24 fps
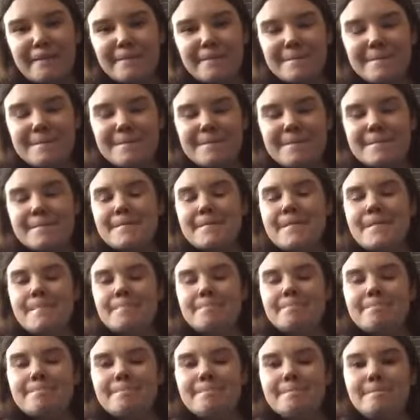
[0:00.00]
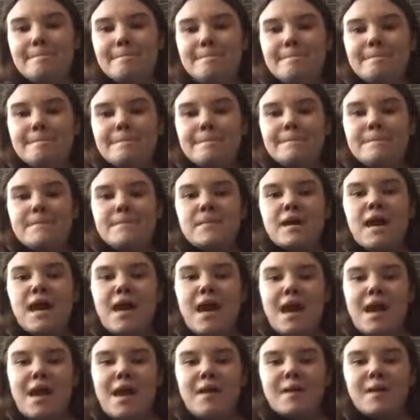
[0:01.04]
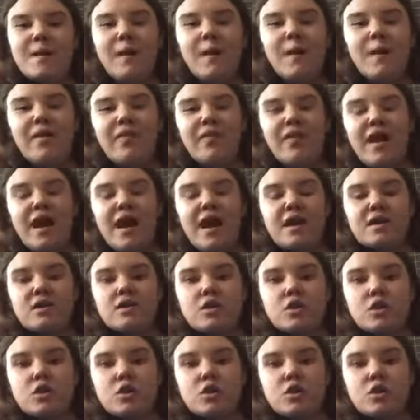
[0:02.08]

hmm, and all that,